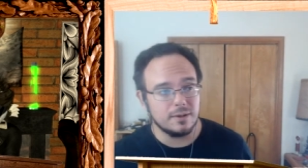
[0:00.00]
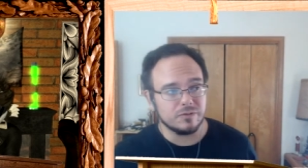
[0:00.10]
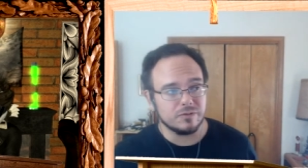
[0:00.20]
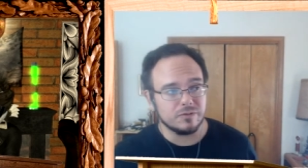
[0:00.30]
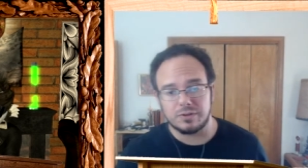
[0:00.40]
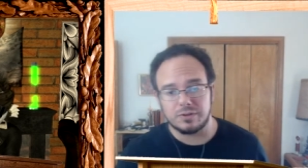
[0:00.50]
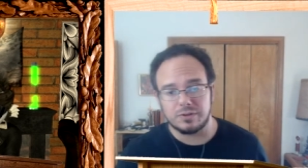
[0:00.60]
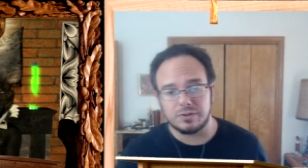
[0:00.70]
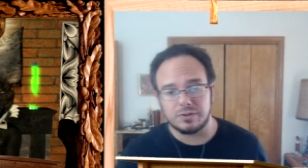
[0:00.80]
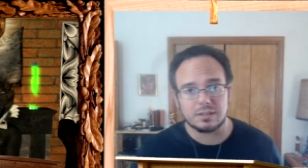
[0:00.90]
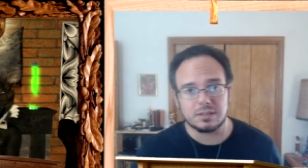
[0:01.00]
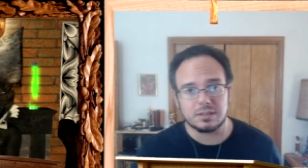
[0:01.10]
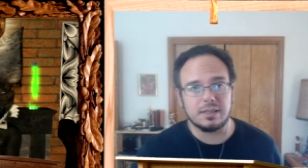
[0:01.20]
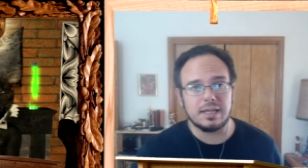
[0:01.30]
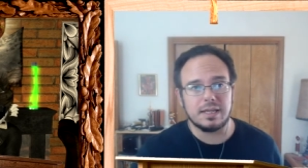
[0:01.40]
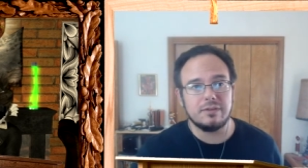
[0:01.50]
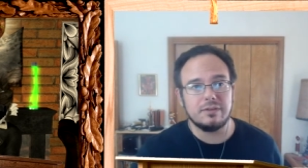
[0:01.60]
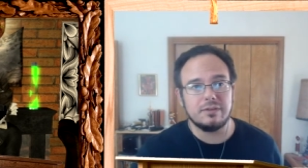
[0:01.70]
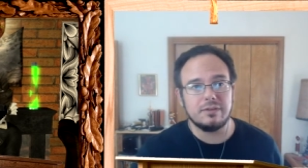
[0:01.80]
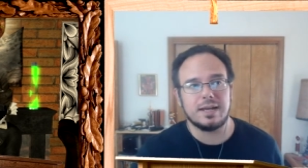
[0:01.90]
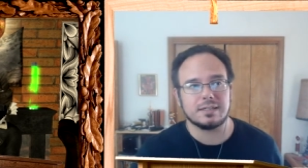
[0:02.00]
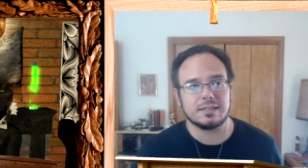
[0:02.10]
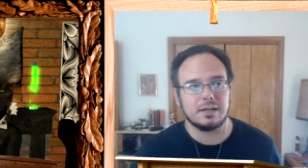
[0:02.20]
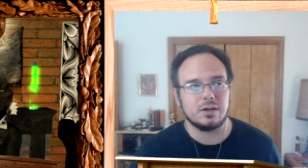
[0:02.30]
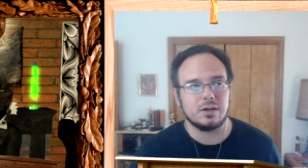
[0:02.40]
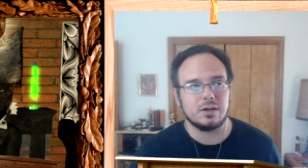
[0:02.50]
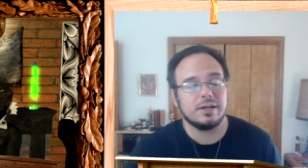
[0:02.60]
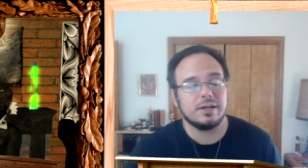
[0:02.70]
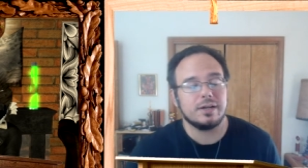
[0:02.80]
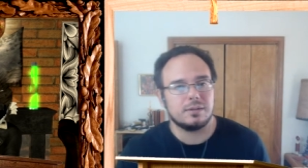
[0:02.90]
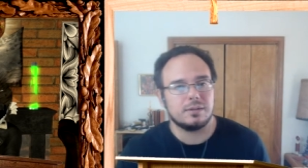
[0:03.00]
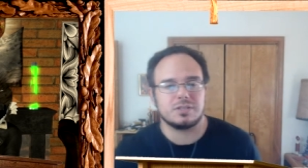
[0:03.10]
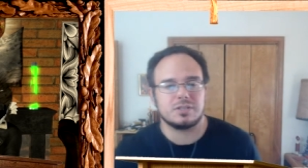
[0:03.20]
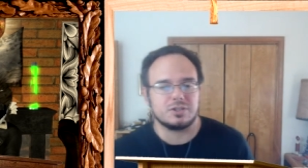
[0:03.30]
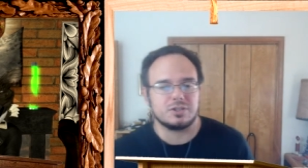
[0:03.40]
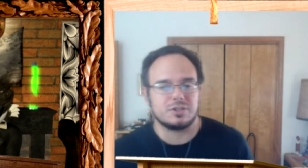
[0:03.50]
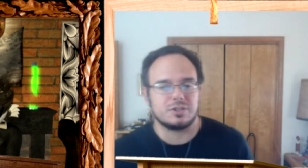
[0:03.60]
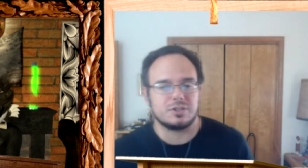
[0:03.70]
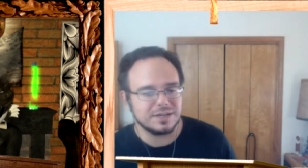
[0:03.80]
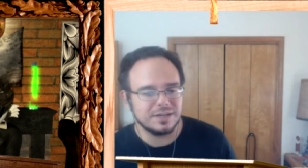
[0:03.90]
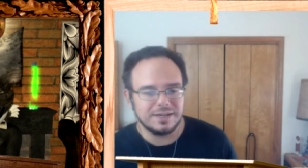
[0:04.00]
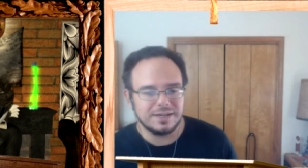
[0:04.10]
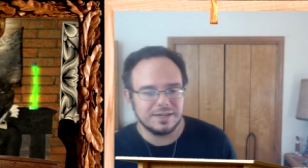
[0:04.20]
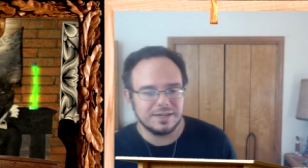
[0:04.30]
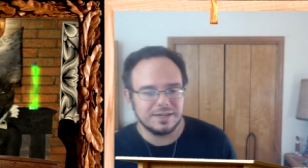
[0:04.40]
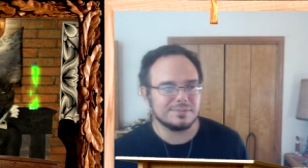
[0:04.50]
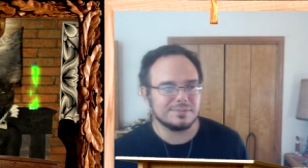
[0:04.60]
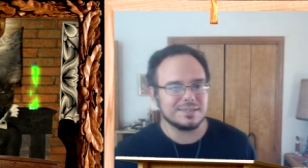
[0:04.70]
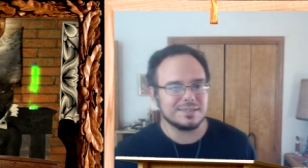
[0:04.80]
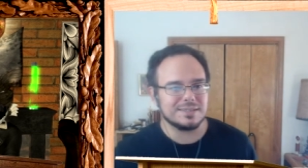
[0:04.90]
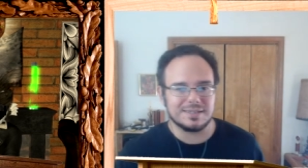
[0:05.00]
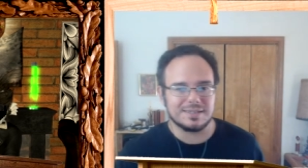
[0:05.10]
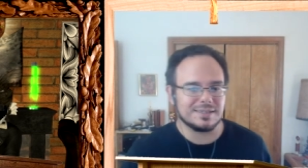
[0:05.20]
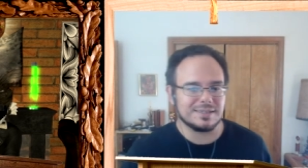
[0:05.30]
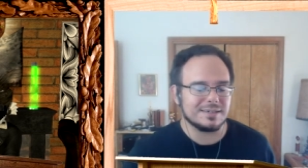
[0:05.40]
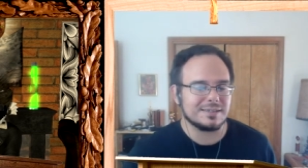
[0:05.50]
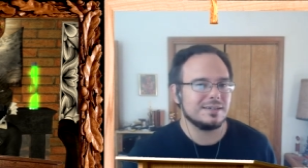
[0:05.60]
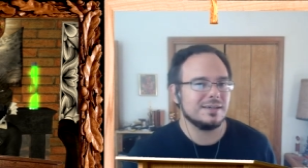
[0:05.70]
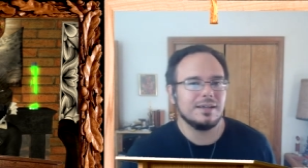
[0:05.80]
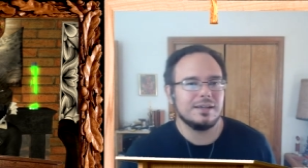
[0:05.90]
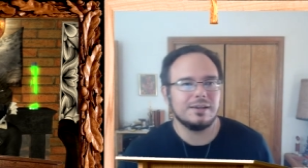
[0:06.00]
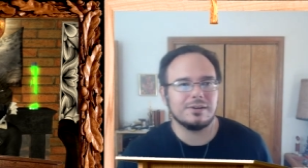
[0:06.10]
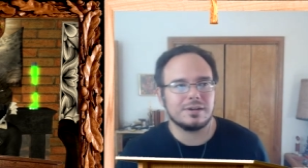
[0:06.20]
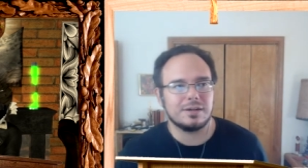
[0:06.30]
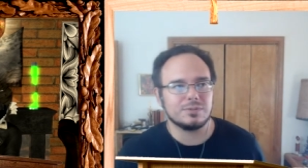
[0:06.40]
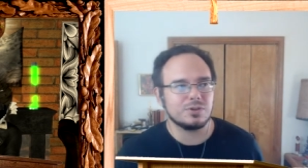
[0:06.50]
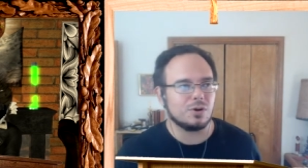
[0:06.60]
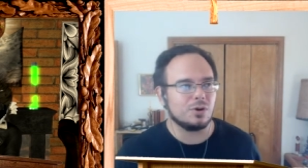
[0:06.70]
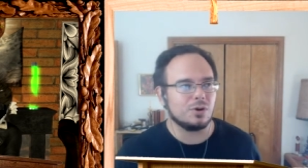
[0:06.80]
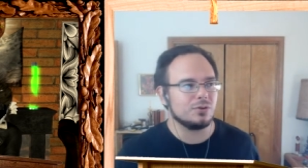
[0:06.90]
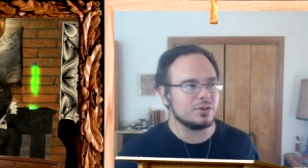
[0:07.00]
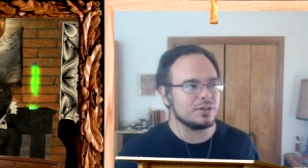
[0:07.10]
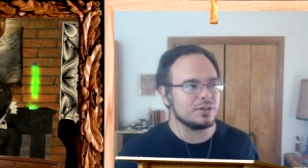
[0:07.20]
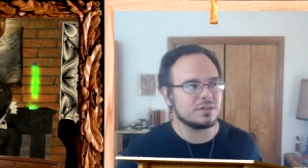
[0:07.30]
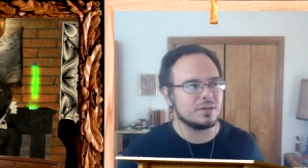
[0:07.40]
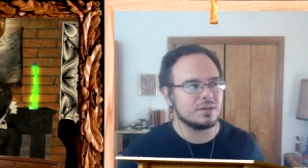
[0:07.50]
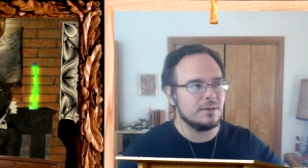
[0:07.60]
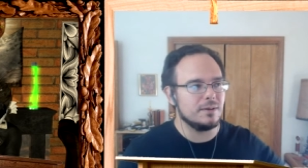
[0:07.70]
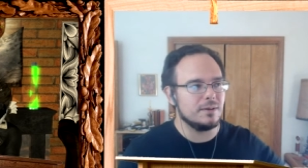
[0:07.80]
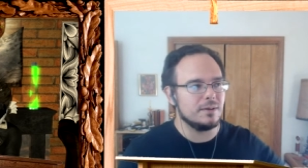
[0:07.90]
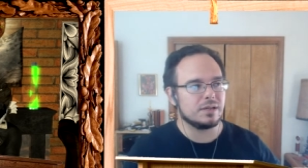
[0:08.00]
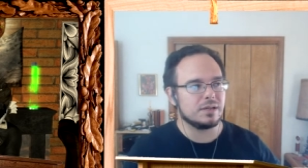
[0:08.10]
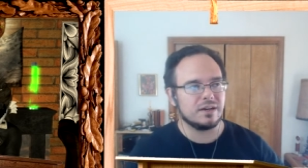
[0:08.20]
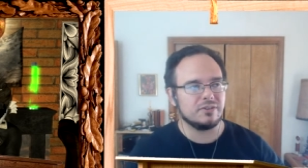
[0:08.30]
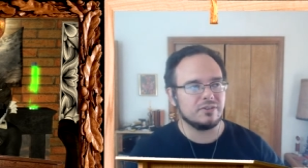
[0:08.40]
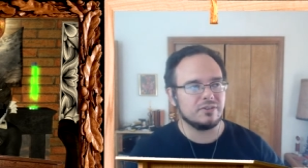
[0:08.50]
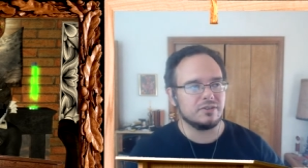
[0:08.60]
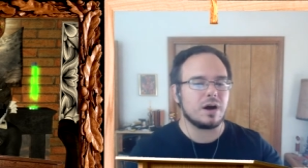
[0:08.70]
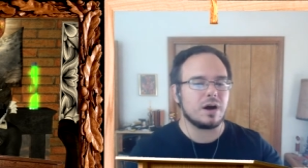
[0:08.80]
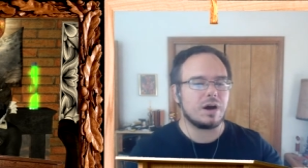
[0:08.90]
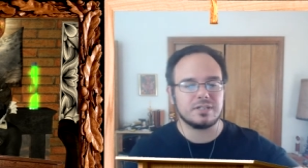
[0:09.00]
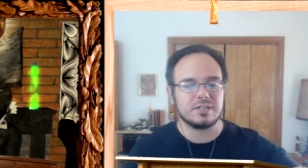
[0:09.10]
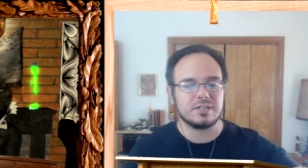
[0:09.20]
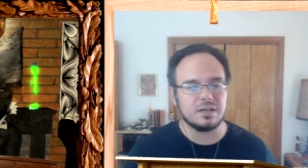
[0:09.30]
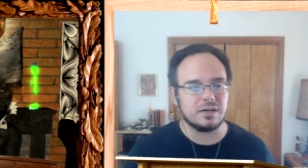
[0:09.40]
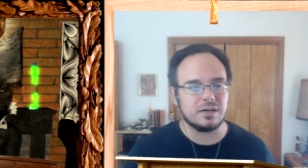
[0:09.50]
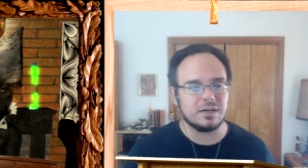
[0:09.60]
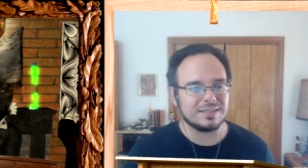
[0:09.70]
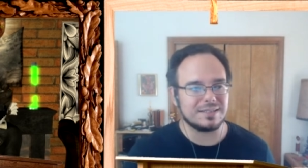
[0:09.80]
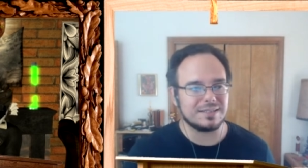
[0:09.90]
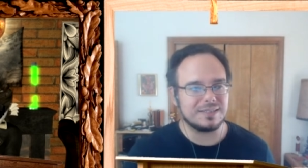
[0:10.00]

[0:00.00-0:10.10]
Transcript: from fundamentalists, and they viewed it as like, oh, here comes the chips, here comes the 666, here comes all this kind of prophecy stuff that's